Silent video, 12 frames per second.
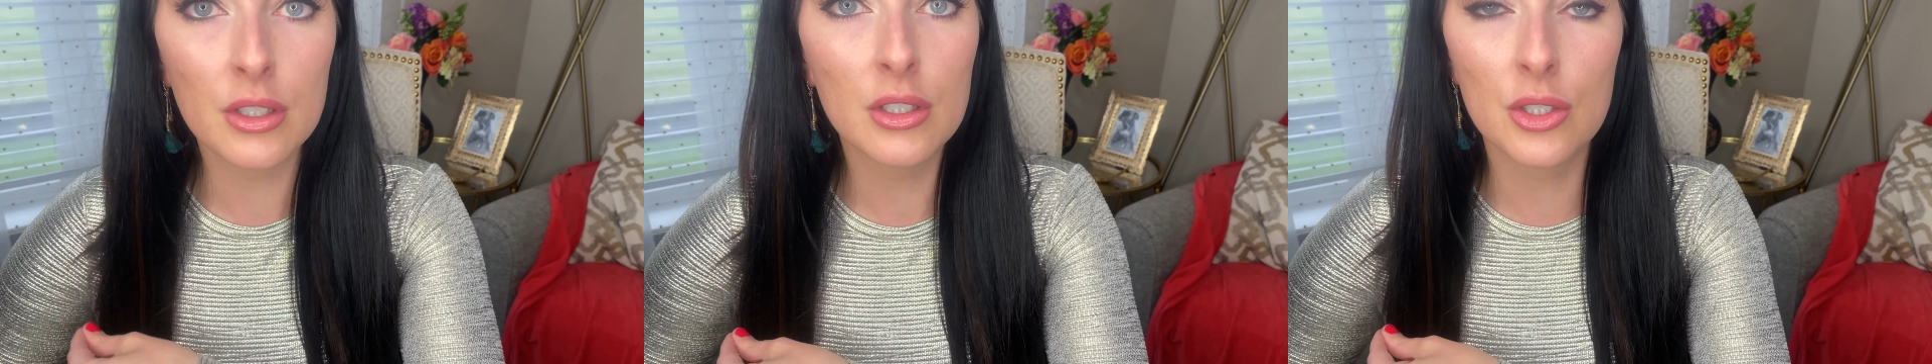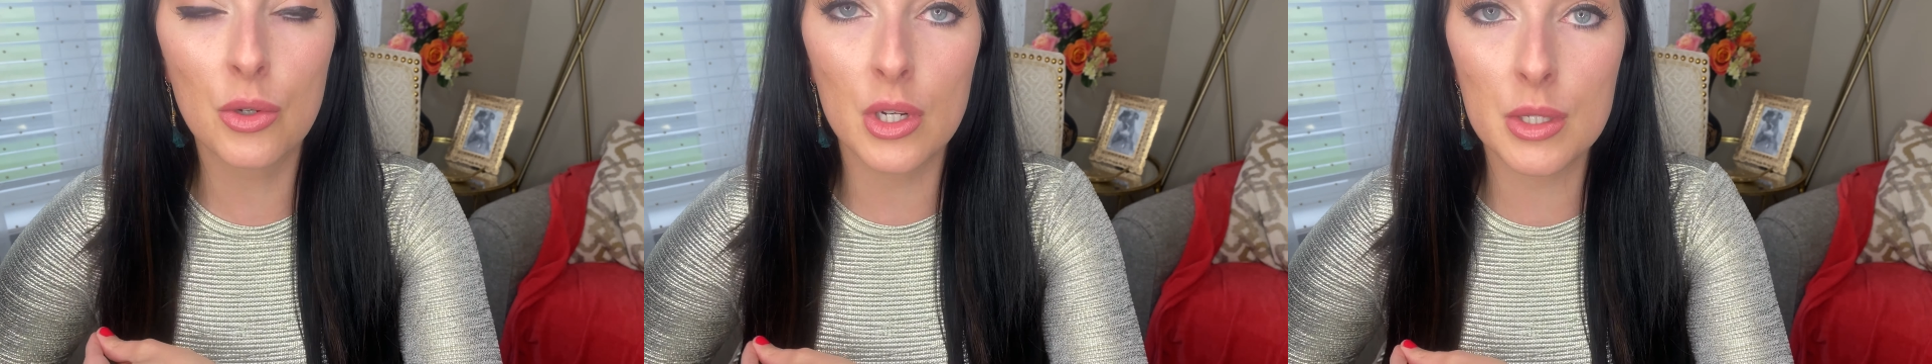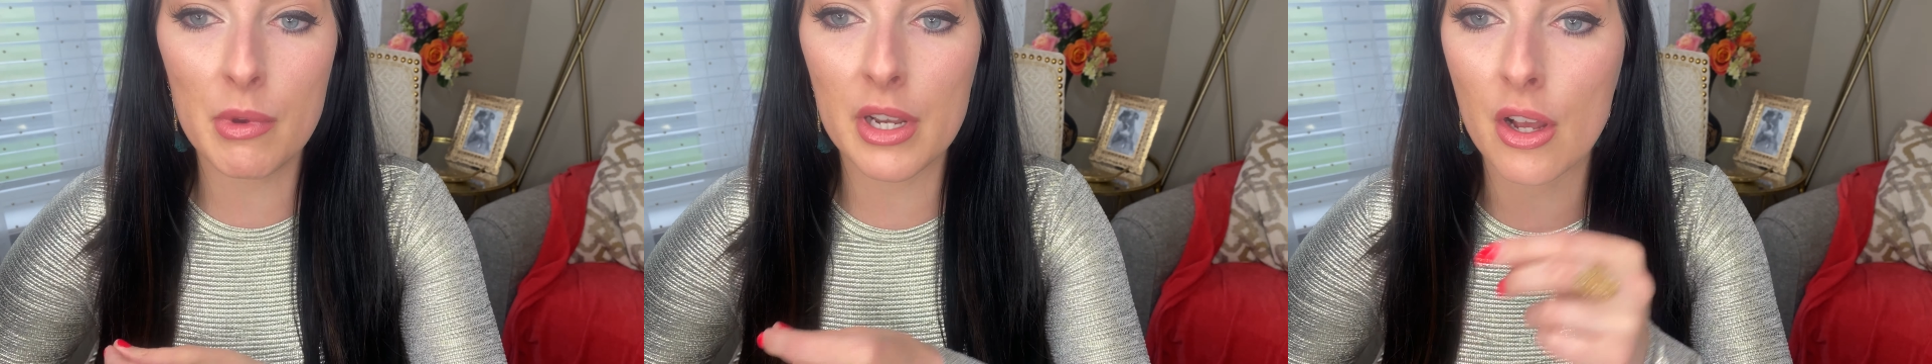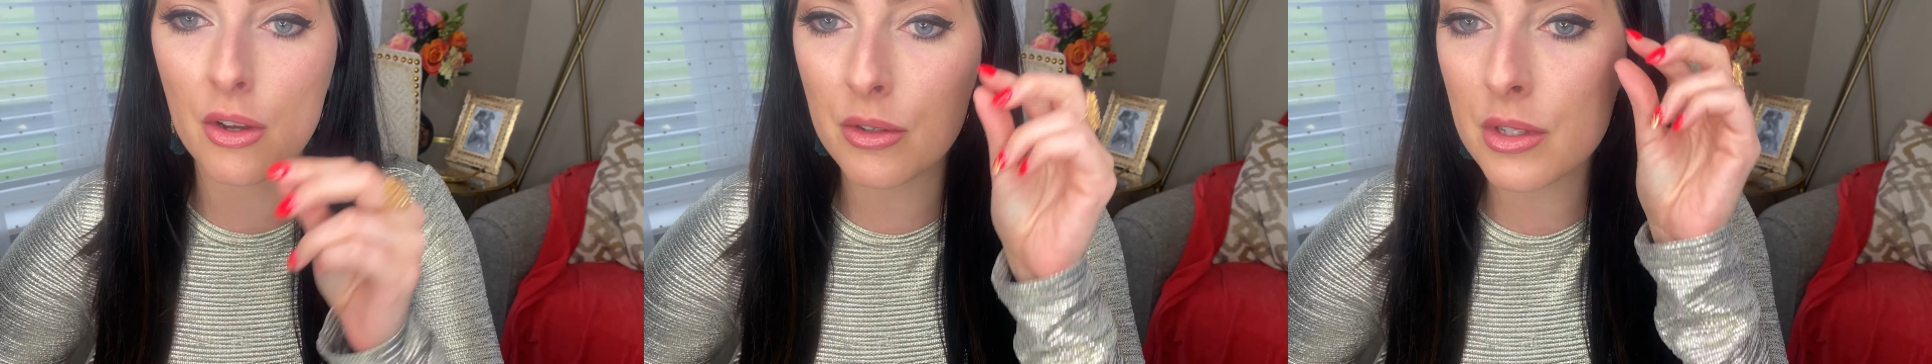towards my
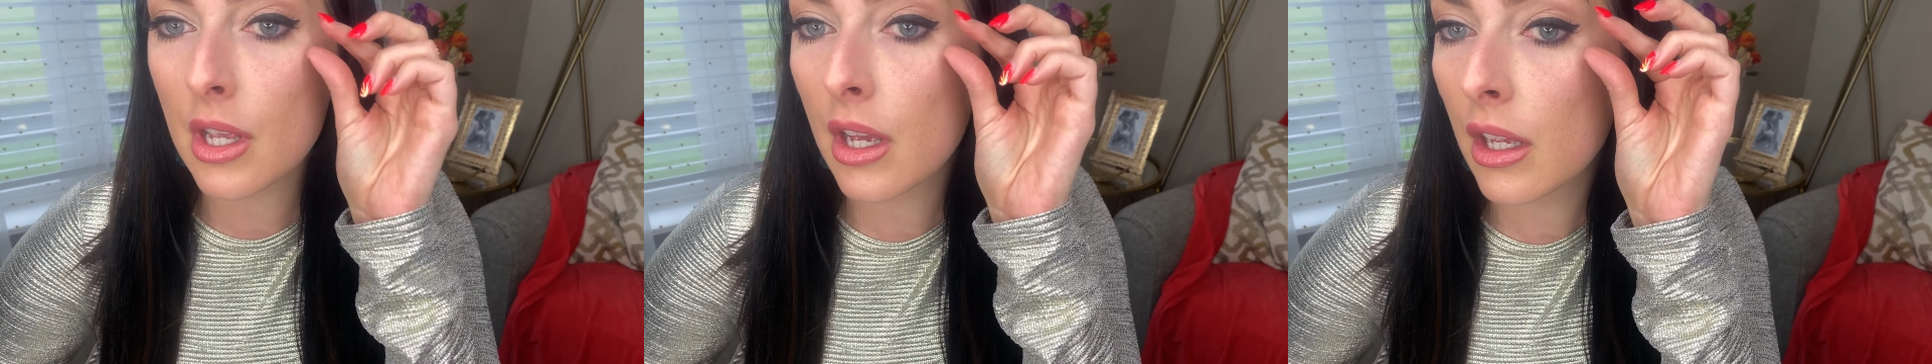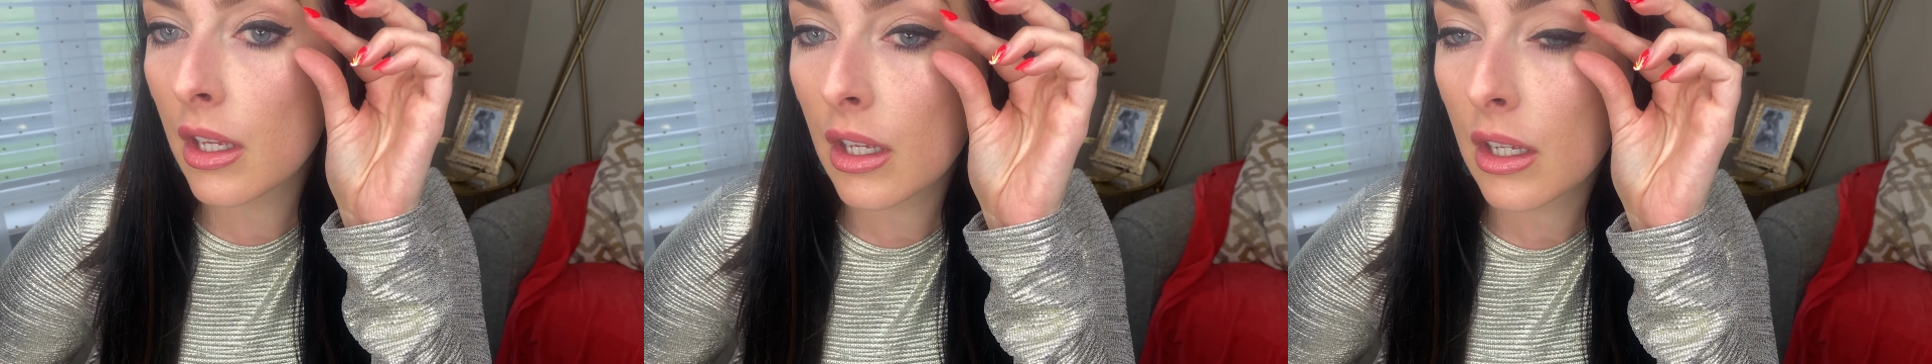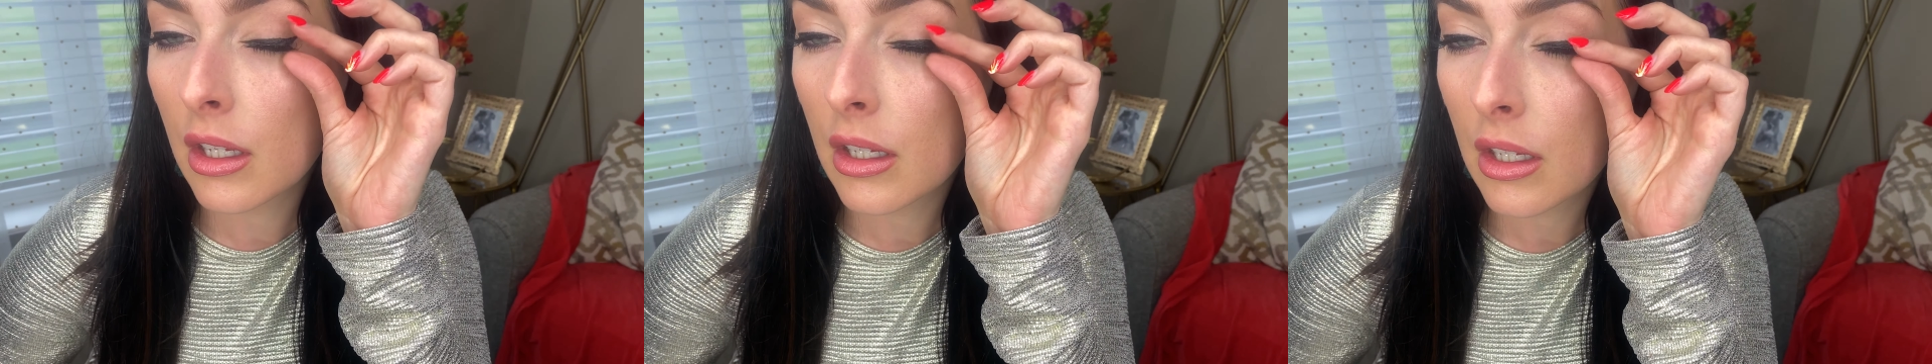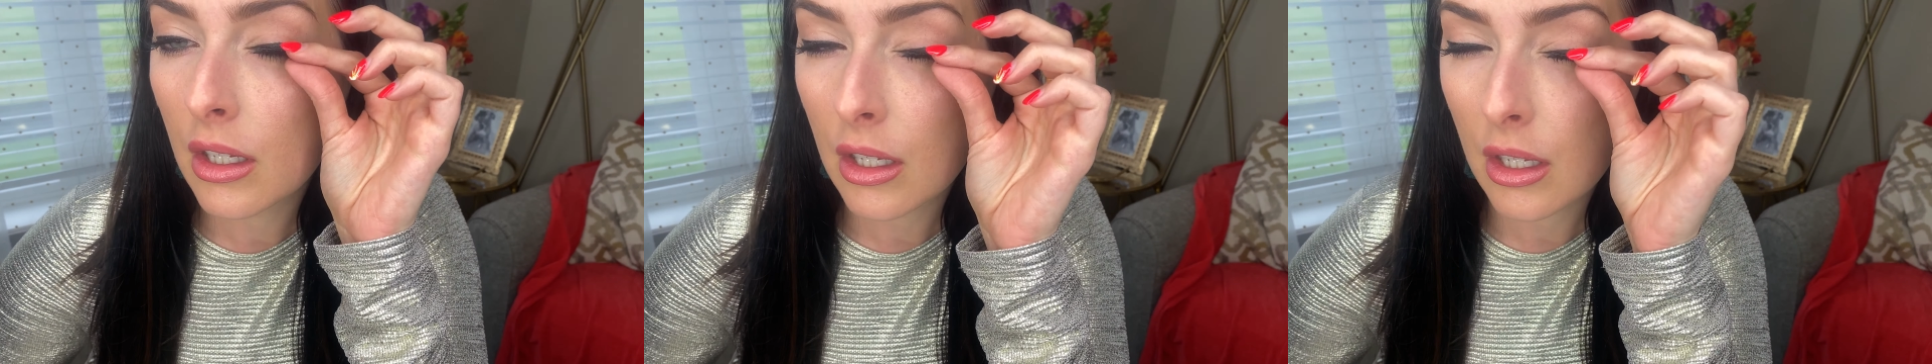nose.
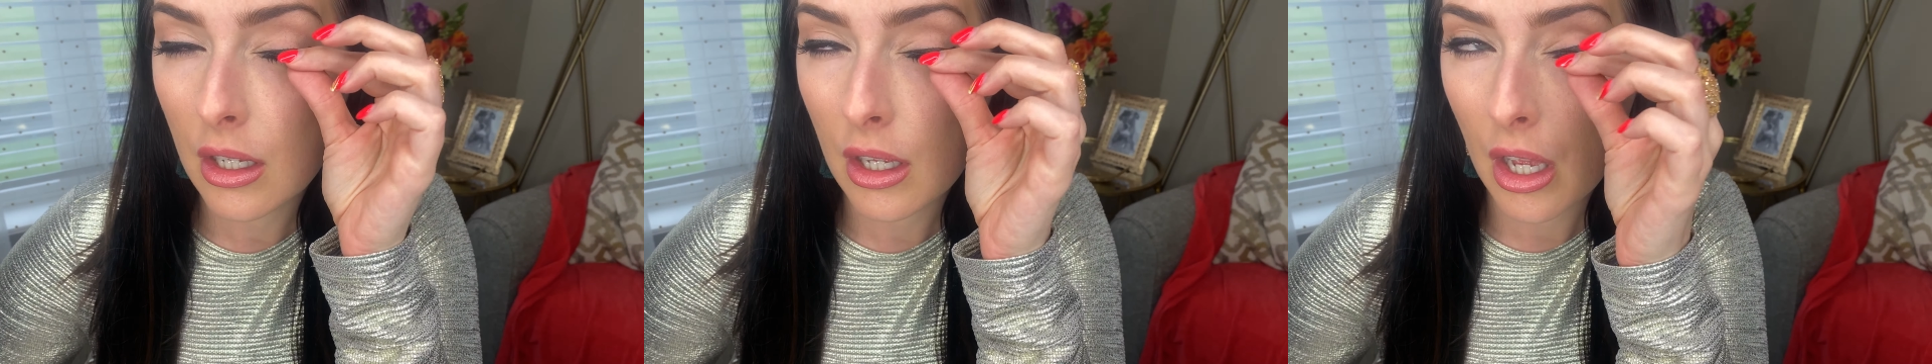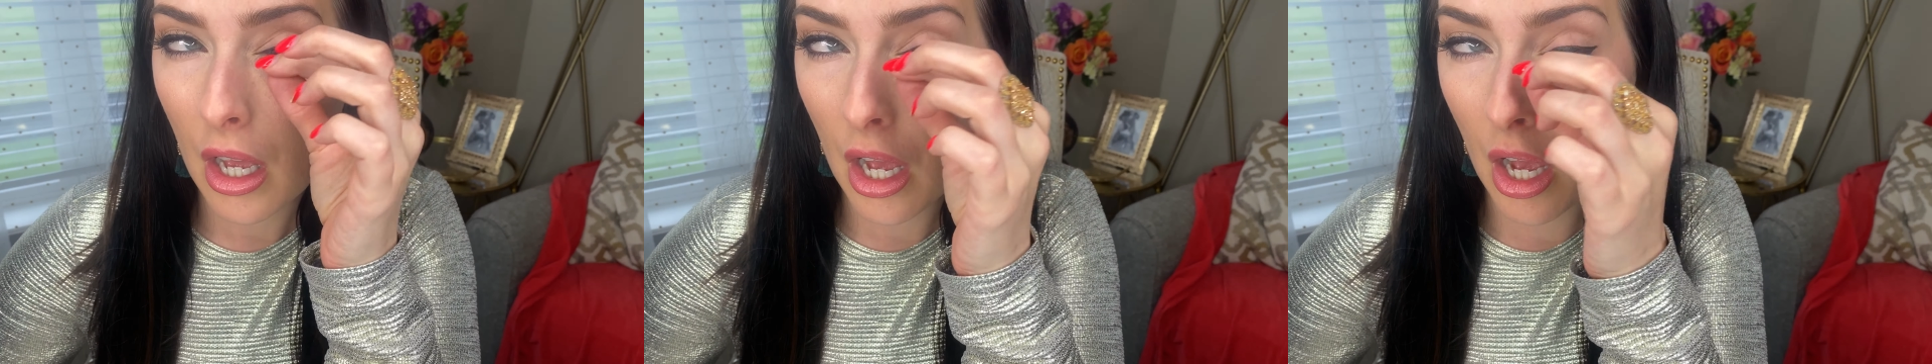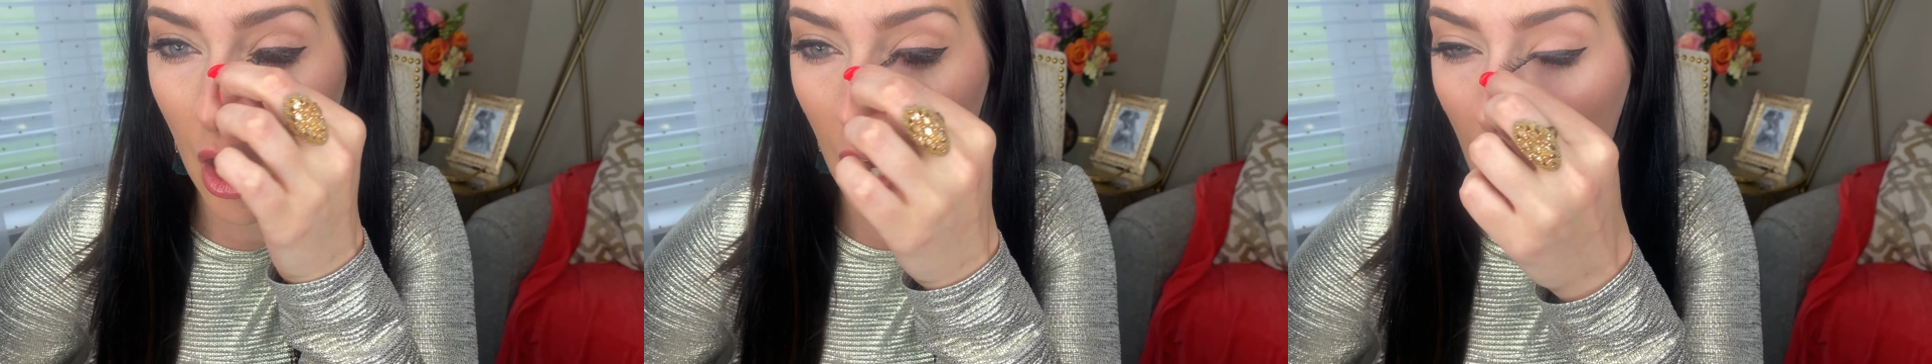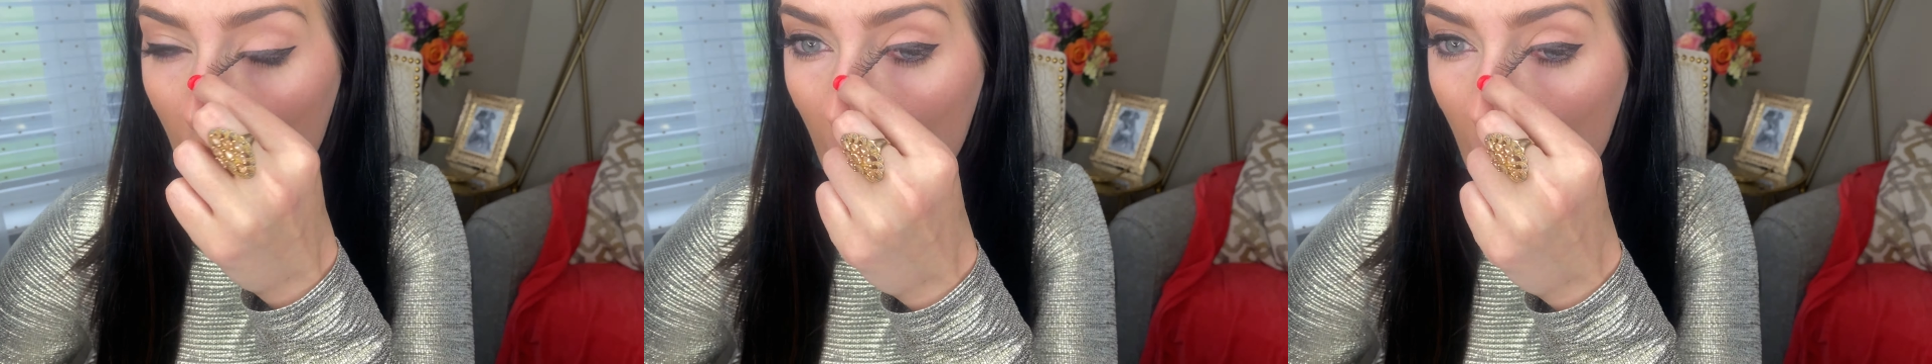Oh God,